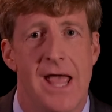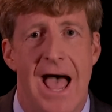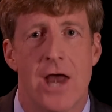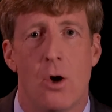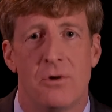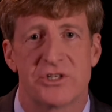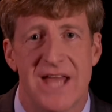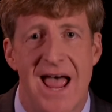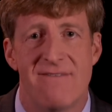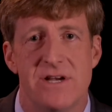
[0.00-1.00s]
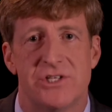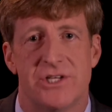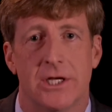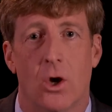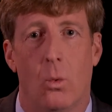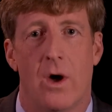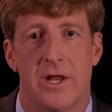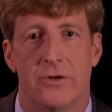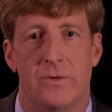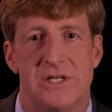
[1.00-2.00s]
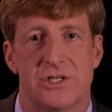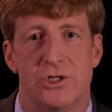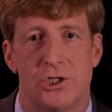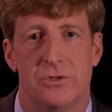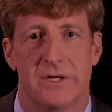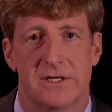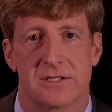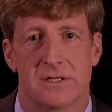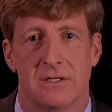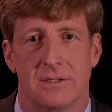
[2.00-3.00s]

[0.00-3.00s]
at almost every single one of the recent shootings.